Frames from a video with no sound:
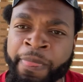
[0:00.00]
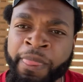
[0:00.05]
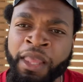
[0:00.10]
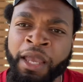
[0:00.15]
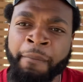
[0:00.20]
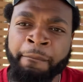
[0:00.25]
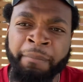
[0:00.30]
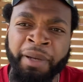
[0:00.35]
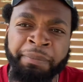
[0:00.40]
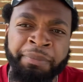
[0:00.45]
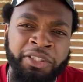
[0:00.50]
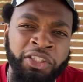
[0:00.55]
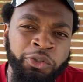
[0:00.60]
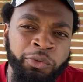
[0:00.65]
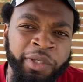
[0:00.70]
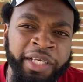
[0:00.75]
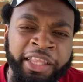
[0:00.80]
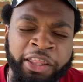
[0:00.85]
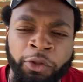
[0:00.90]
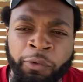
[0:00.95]
But
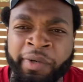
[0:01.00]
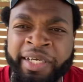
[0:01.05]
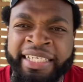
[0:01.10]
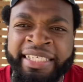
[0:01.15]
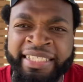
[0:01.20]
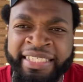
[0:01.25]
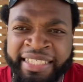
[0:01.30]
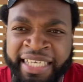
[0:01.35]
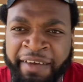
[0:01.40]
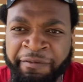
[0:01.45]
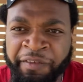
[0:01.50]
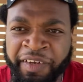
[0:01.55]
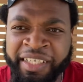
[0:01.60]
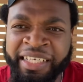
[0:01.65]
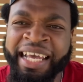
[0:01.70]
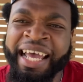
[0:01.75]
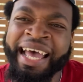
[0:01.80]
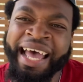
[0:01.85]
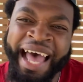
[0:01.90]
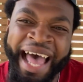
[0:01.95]
between 3 and 7,
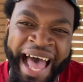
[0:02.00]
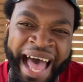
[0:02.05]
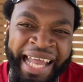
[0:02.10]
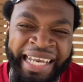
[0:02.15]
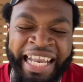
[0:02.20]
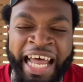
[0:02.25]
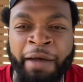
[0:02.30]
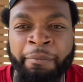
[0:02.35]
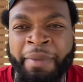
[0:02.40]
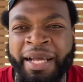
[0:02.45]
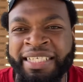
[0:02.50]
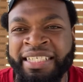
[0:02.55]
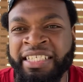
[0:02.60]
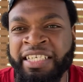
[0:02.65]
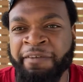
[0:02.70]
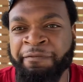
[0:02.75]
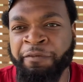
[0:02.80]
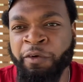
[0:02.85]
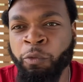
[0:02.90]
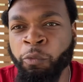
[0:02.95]
I allow
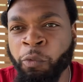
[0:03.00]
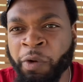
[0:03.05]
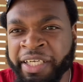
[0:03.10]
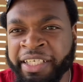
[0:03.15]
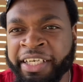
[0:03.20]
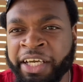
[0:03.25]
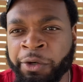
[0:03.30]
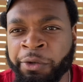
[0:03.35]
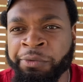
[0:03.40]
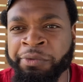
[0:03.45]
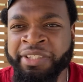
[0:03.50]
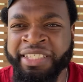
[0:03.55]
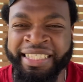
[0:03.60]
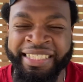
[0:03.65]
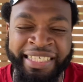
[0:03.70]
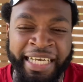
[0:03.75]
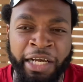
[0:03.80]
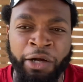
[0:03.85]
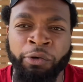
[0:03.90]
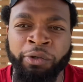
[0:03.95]
myself a window to
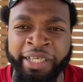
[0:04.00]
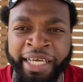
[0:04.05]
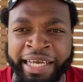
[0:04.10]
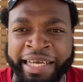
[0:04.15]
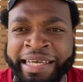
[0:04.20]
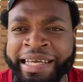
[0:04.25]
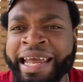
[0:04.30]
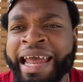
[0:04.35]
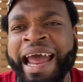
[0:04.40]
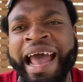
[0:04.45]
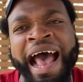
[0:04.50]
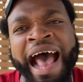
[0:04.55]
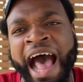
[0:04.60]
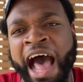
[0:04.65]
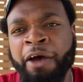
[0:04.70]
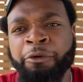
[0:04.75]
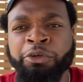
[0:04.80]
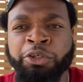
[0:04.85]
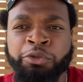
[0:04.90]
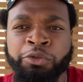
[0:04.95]
say, okay, I'll
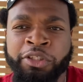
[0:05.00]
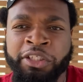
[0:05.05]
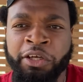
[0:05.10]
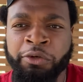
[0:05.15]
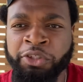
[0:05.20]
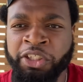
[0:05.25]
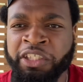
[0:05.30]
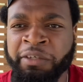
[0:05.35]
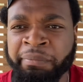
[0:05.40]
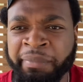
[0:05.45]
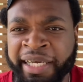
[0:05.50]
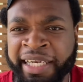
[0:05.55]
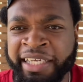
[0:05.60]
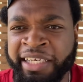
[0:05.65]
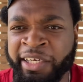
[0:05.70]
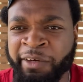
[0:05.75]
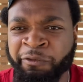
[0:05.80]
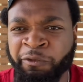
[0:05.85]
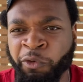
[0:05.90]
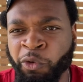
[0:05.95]
use social media
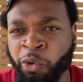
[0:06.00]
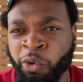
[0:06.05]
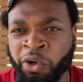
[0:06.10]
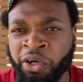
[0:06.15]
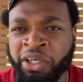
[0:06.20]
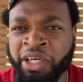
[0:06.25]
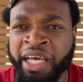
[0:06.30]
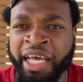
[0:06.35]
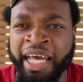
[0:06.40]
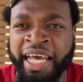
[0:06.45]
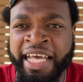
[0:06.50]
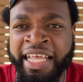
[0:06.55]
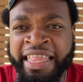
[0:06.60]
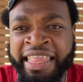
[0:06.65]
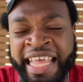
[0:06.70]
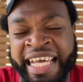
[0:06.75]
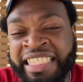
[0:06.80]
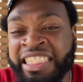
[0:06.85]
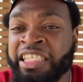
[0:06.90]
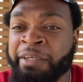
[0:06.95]
for
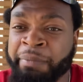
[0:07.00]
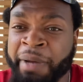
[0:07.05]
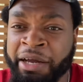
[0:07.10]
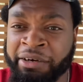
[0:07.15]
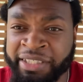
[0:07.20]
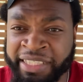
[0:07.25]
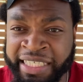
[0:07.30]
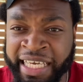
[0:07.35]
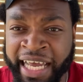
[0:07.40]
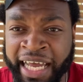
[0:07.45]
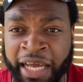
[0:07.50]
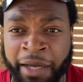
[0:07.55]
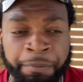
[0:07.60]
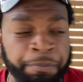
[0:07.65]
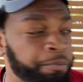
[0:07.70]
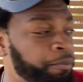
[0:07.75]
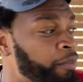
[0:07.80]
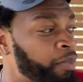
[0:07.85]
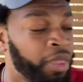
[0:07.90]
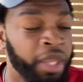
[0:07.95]
this amount of time.
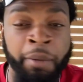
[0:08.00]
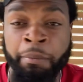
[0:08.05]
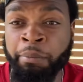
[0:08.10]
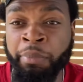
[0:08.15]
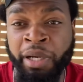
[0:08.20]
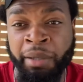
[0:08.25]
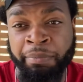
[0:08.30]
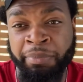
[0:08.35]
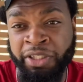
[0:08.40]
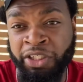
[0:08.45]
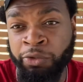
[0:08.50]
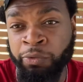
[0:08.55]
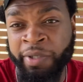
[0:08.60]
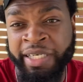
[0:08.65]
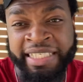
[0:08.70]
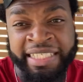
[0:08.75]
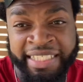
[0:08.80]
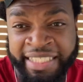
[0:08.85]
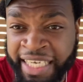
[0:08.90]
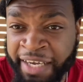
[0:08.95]
But between
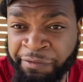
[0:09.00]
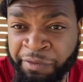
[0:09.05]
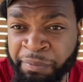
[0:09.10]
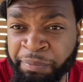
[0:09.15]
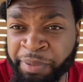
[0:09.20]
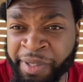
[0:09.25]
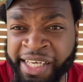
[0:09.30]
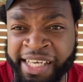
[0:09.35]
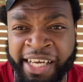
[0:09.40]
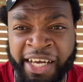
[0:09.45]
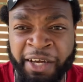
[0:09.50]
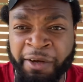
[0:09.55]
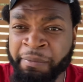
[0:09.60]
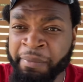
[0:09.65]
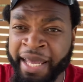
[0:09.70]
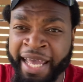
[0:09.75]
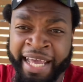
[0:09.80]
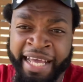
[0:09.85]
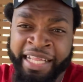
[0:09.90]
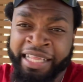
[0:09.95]
7 p.m.
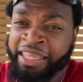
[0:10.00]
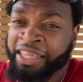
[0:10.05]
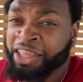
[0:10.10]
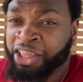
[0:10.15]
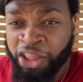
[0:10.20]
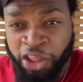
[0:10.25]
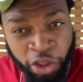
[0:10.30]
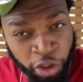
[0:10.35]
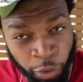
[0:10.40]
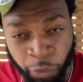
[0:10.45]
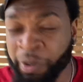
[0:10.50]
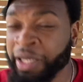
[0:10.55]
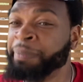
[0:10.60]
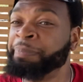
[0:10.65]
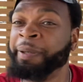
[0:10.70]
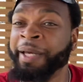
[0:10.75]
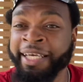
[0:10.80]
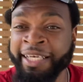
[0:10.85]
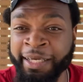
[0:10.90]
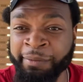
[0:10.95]
and 3
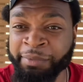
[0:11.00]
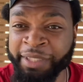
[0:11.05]
p.m.